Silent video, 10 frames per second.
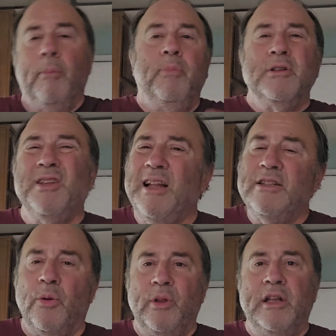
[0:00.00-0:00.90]
But so that's
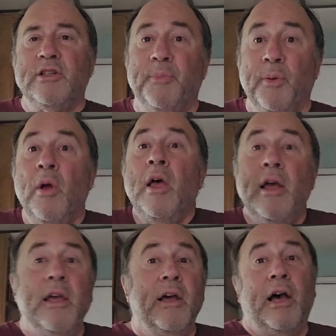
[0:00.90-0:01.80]
not really necessary, people.
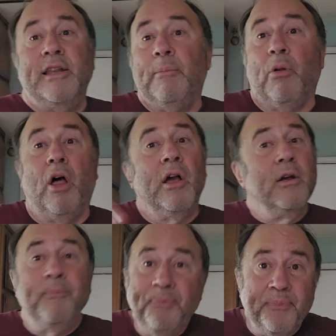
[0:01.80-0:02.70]
I didn't block
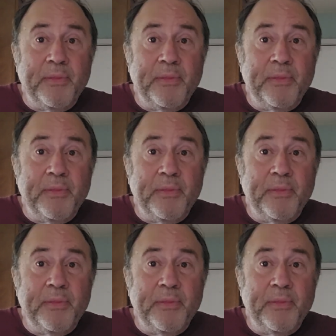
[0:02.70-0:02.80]
him.